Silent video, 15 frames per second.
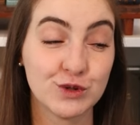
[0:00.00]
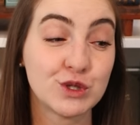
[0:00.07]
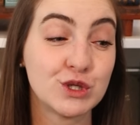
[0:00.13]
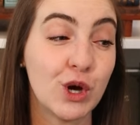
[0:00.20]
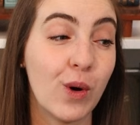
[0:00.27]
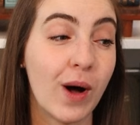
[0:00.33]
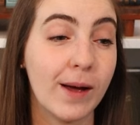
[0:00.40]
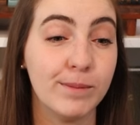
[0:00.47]

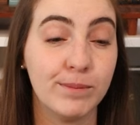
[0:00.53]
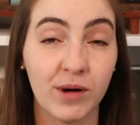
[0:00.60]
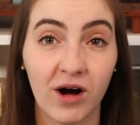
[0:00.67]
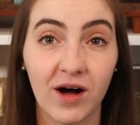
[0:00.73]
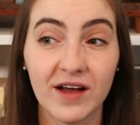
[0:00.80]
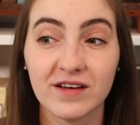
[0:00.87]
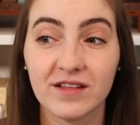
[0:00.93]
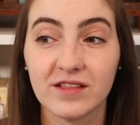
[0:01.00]
So I
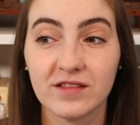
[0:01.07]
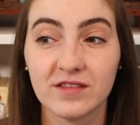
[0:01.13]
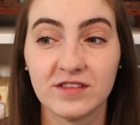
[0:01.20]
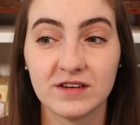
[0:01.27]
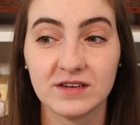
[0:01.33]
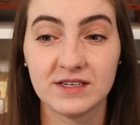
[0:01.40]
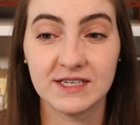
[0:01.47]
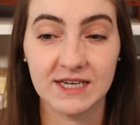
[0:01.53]
bought
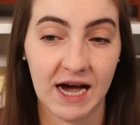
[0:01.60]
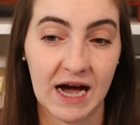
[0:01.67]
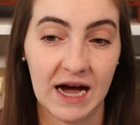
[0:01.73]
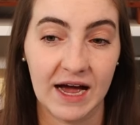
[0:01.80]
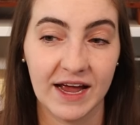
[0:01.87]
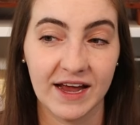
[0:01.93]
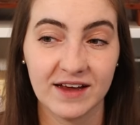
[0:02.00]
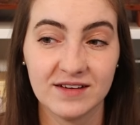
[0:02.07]
the
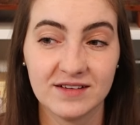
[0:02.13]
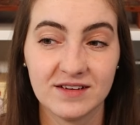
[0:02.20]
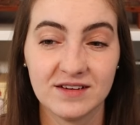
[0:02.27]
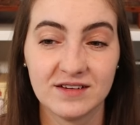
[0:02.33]
dye